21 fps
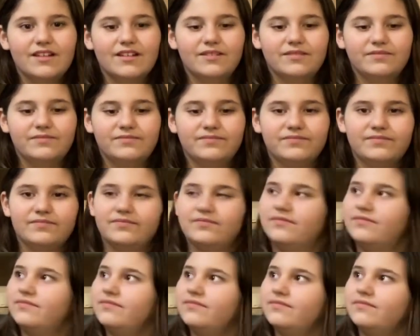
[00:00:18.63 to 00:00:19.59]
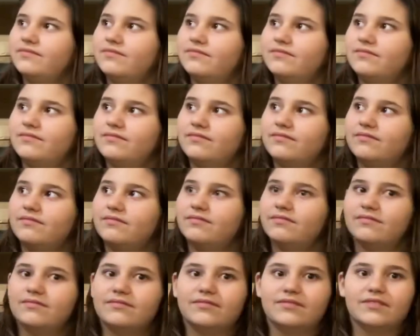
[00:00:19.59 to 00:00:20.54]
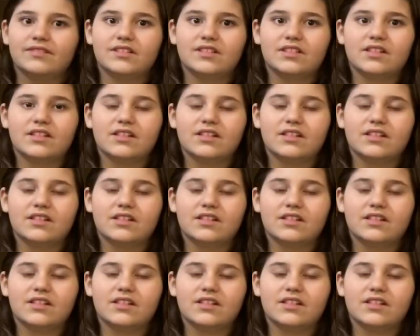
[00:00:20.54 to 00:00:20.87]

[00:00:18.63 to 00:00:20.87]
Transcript: (silent)